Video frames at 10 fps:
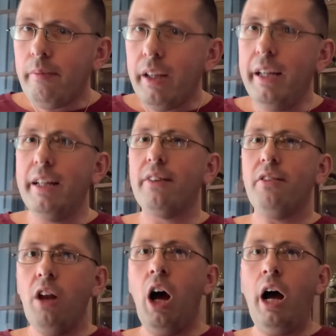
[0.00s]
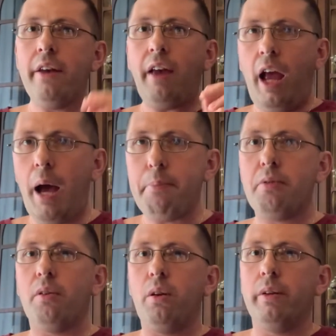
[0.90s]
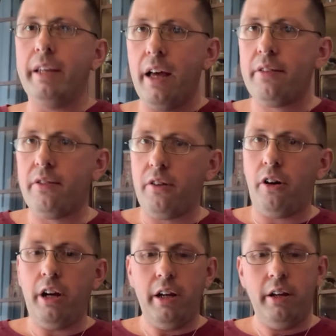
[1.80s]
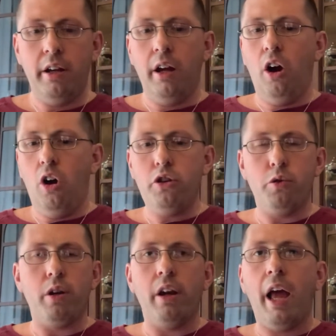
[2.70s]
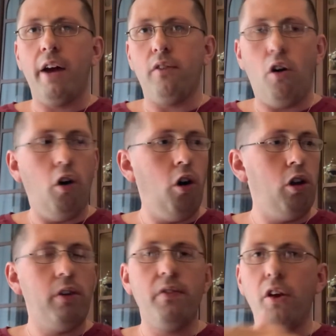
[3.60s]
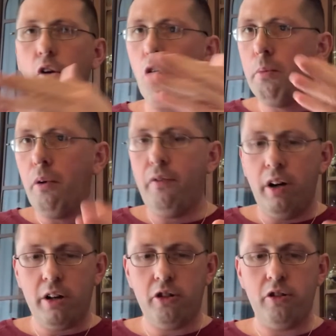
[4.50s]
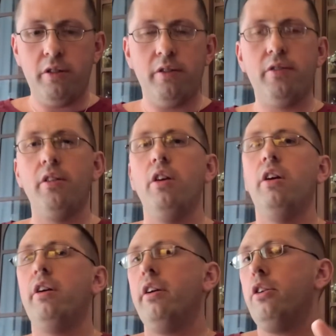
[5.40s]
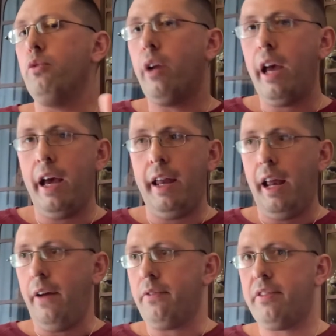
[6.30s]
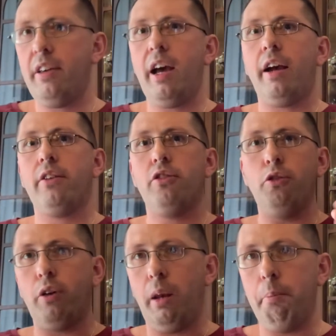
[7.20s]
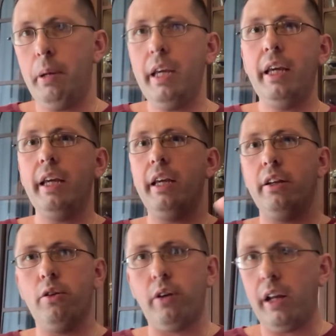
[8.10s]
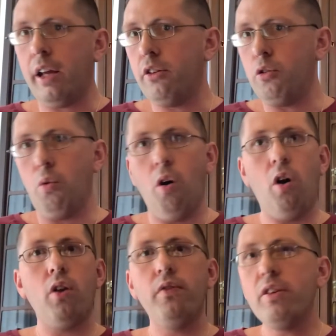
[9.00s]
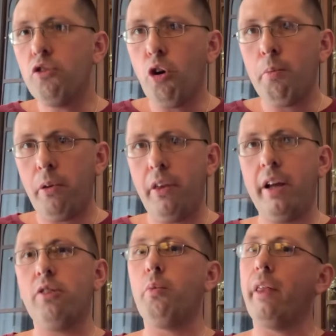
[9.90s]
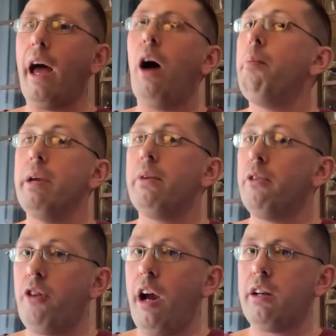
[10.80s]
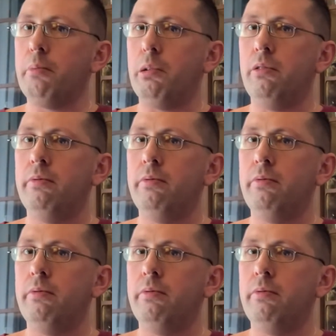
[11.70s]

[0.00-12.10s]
It is not absolutely necessary. You can have all of the normal functions. You can have sex. You can pee. You can do all of these normal things without being retractable.